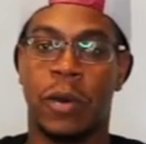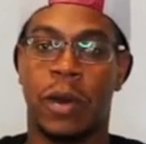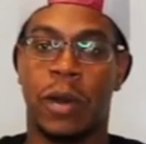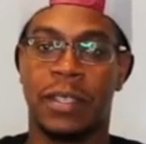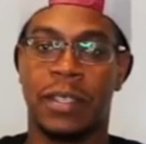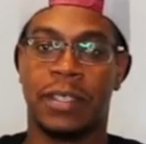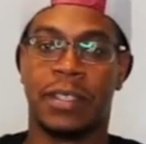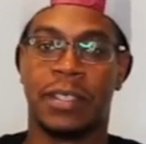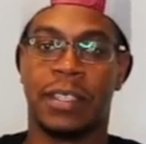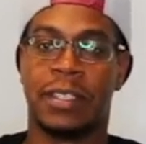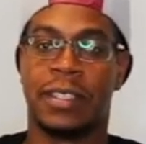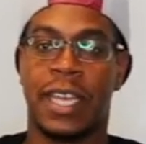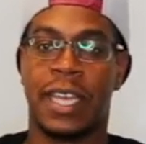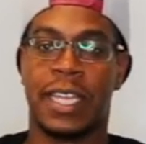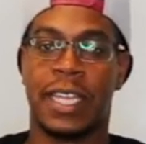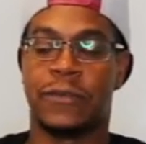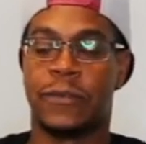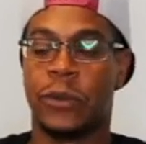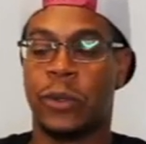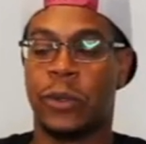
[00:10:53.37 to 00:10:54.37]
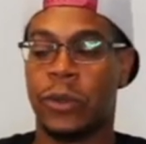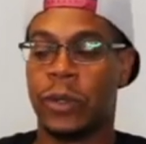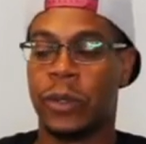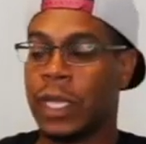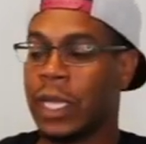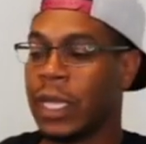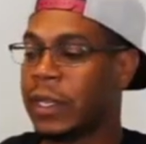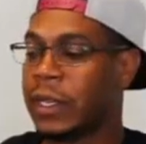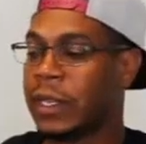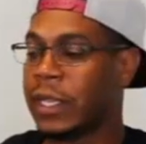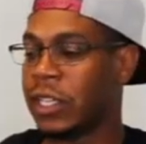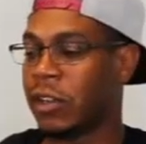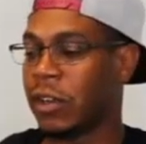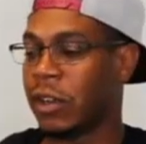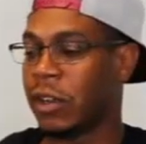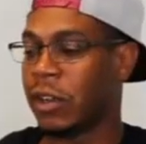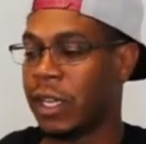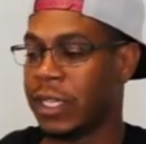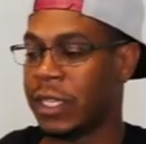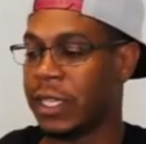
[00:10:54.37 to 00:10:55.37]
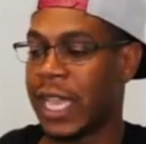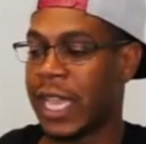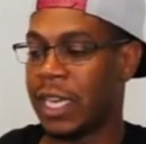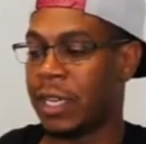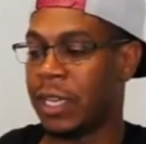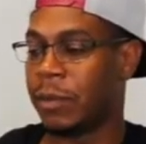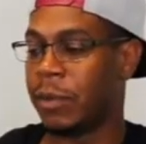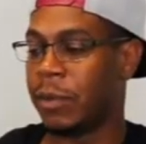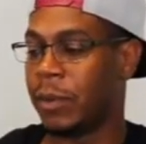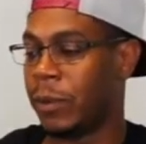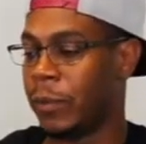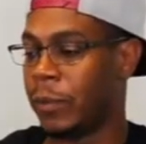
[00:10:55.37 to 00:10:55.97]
unsuccessful that you're undateable.